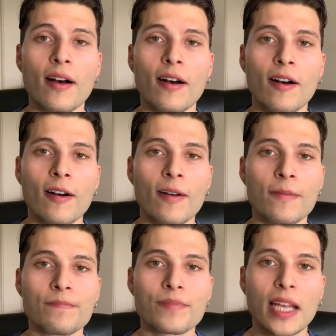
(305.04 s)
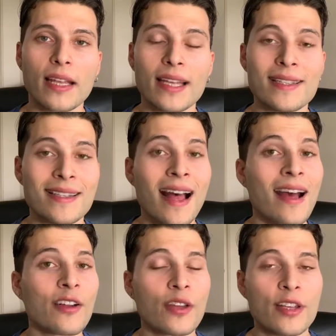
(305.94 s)
um, is
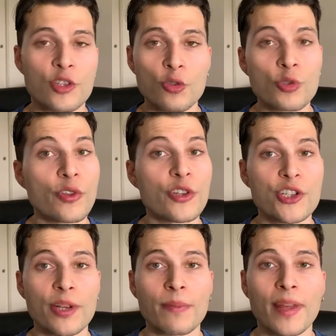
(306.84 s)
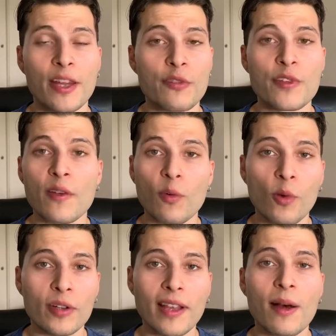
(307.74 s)
not is new to the gym and you've never
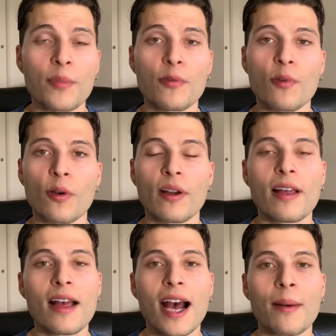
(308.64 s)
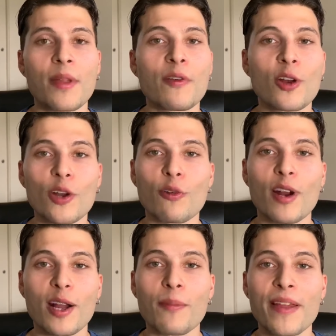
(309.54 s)
worked out before, I'm never going to
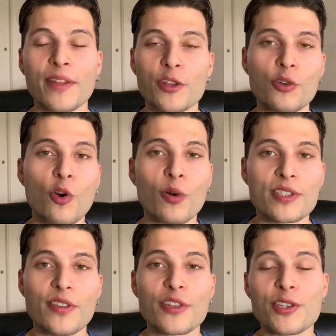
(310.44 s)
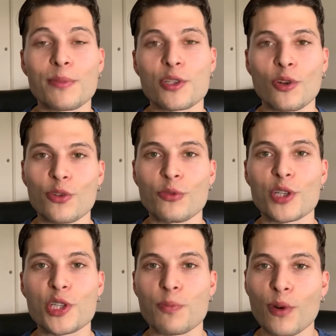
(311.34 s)
recommend that you go into the gym and start doing
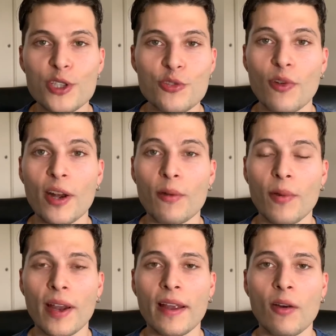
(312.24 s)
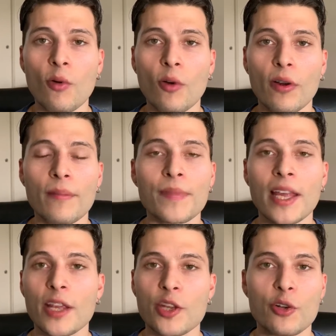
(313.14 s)
sprints right away or
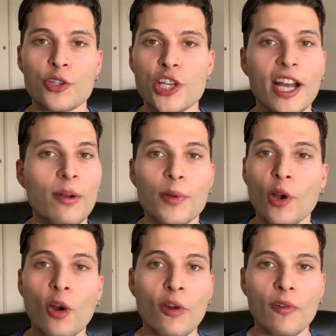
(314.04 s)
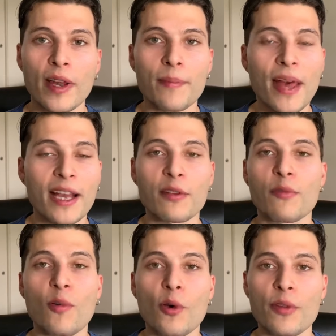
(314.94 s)
you know jack up your heart rate back and
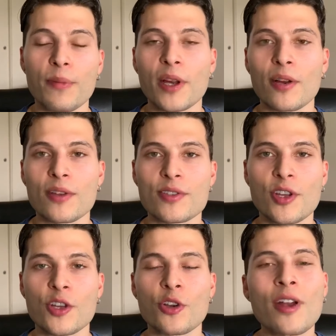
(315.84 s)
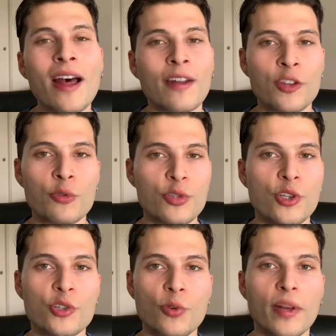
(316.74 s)
forth because you're not used
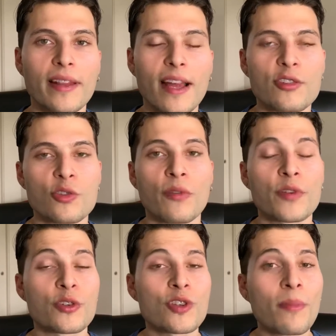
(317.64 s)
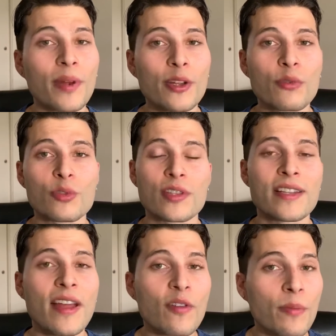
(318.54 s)
to doing that. So if you're somebody who's
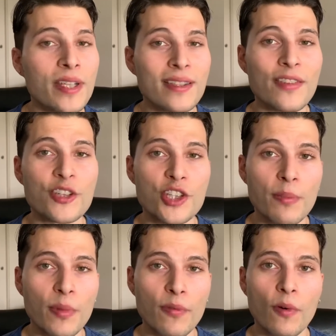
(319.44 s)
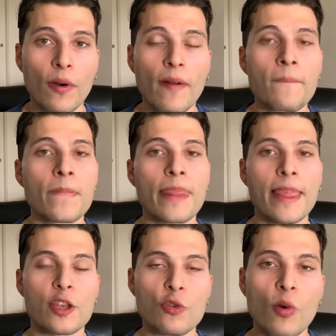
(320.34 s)
never been to the gym before,
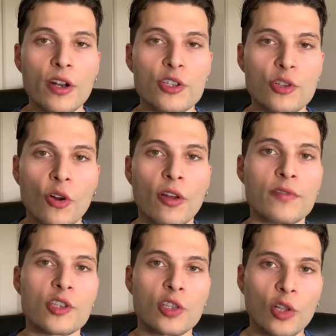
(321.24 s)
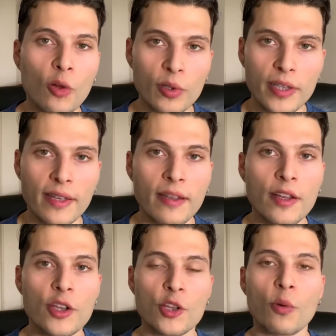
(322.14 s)
you want to start off slowly.
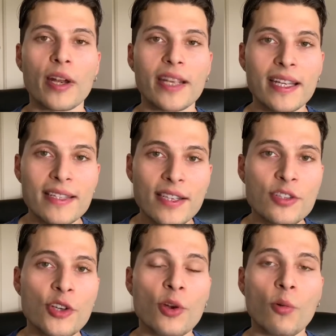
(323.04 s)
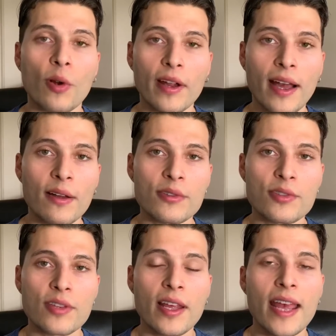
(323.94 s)
You want to ease into your
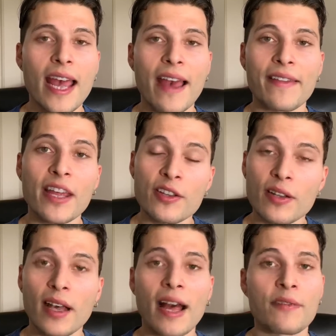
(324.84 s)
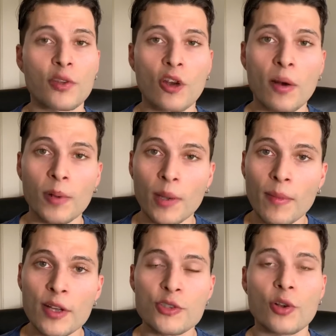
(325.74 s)
workouts and then after a couple of
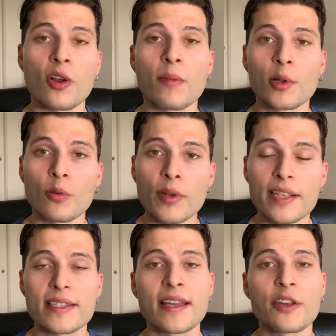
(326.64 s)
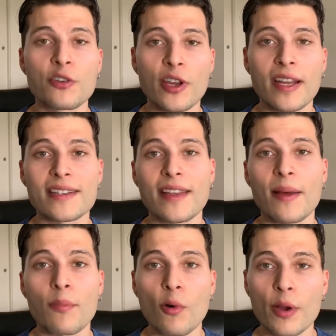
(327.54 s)
months or a couple of weeks, then you could get to
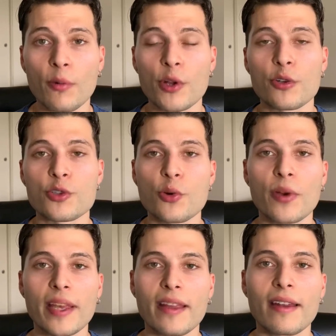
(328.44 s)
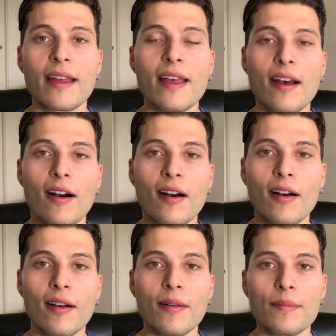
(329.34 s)
that point where you're doing it
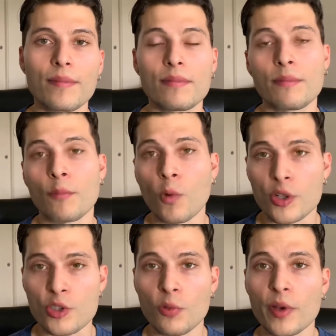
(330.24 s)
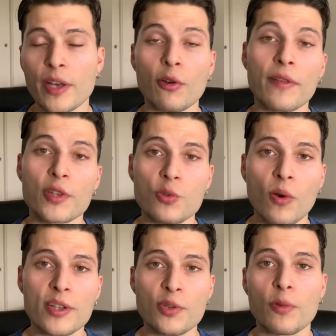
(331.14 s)
um, once a week or even
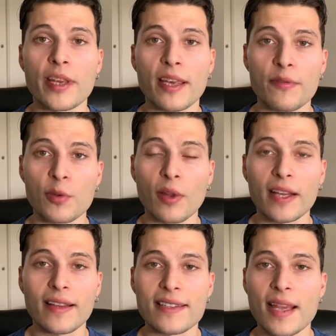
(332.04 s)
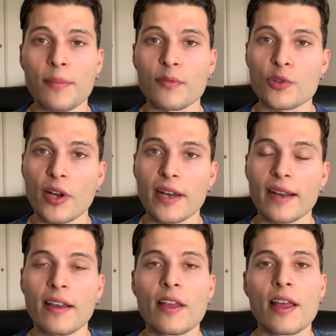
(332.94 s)
twice a week if you like that type of
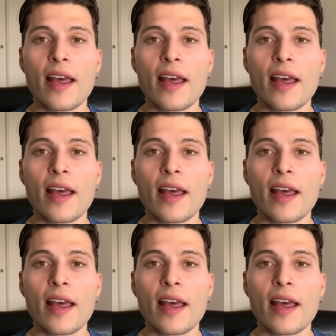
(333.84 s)
training